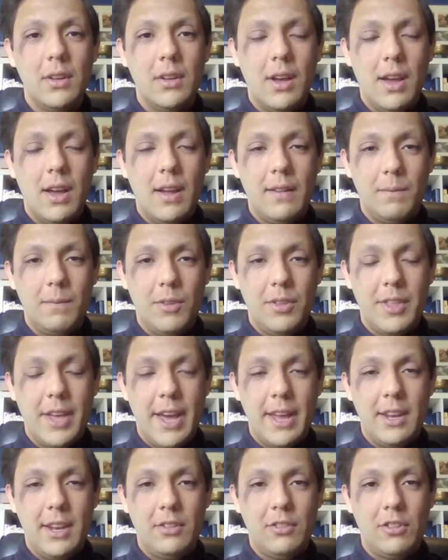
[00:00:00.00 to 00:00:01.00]
And
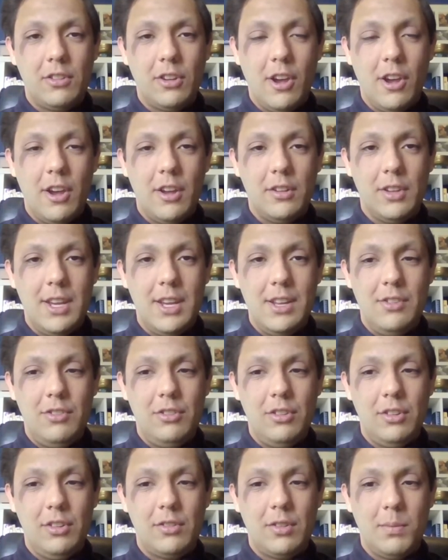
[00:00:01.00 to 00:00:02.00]
that in turn leads
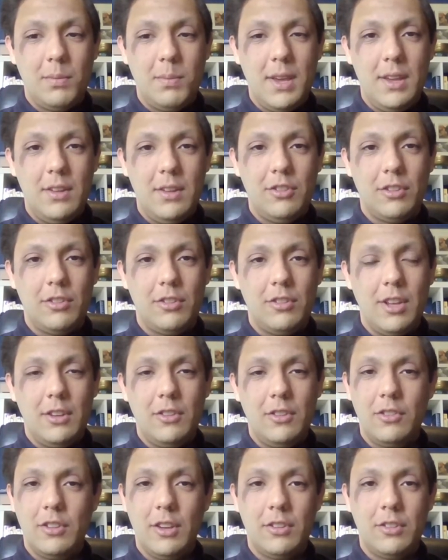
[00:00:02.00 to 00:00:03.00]
you to be just
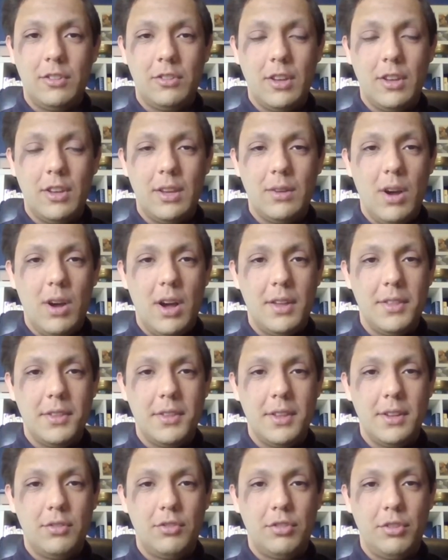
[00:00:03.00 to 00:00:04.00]
existing
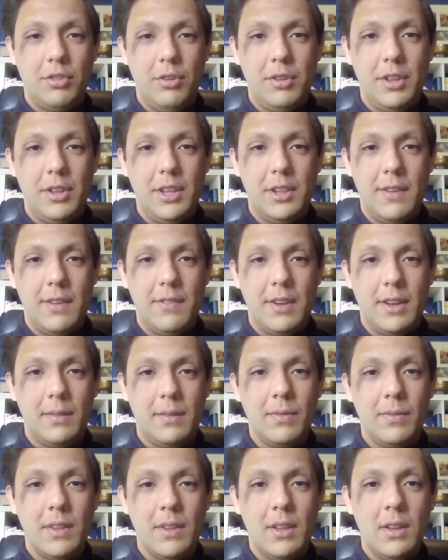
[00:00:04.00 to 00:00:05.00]
rather than truly living.
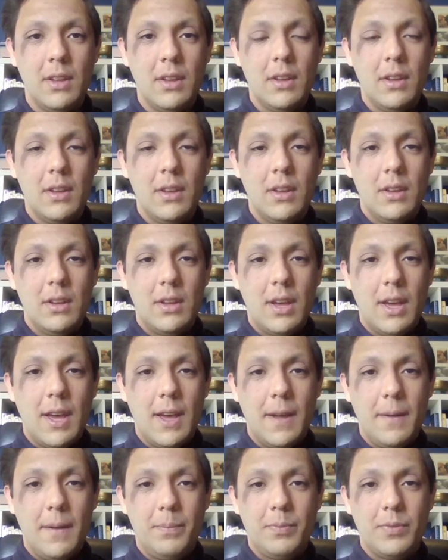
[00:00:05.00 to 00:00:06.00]

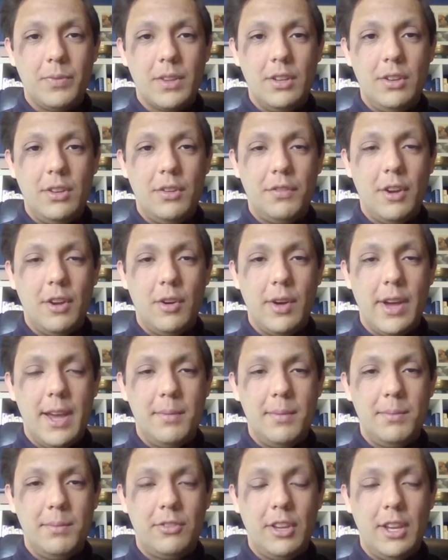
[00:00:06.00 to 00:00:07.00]
You feel
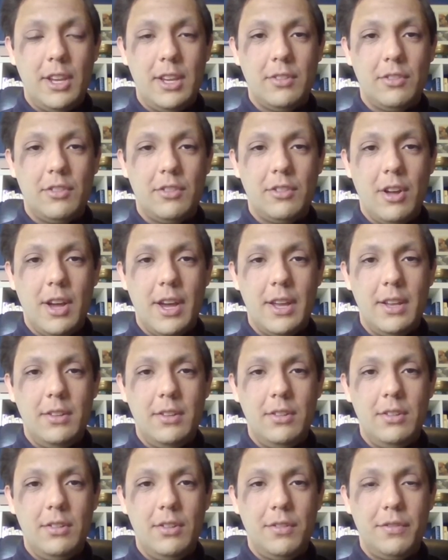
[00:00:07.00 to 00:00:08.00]
empty inside.
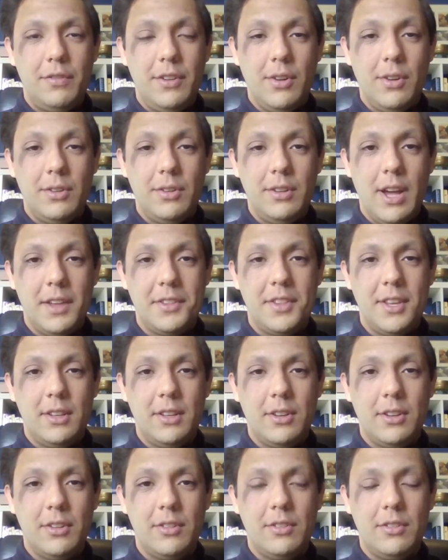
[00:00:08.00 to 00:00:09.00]
You feel
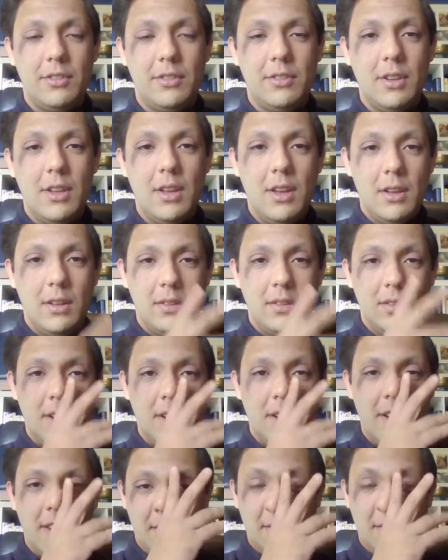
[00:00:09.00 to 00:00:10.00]
nothingness,
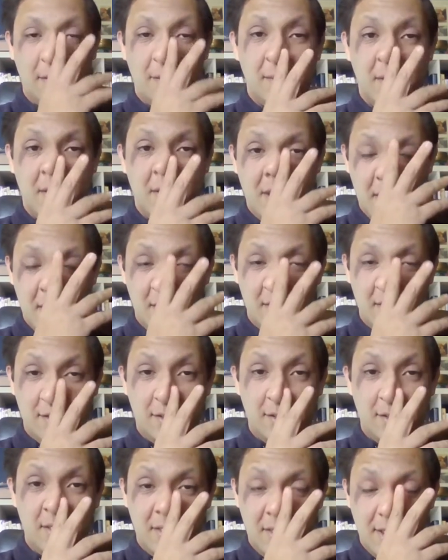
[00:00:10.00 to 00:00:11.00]

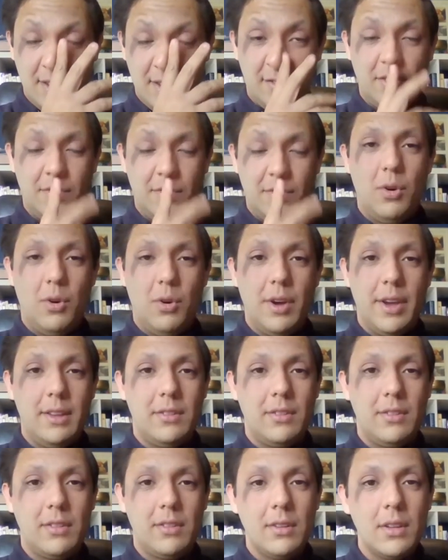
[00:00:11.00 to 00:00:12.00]
and there's
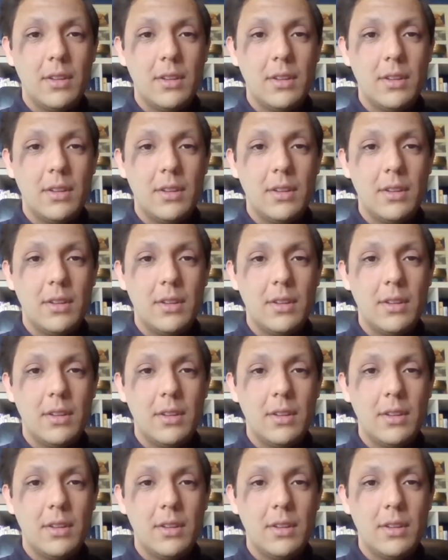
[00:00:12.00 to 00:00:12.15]
voids.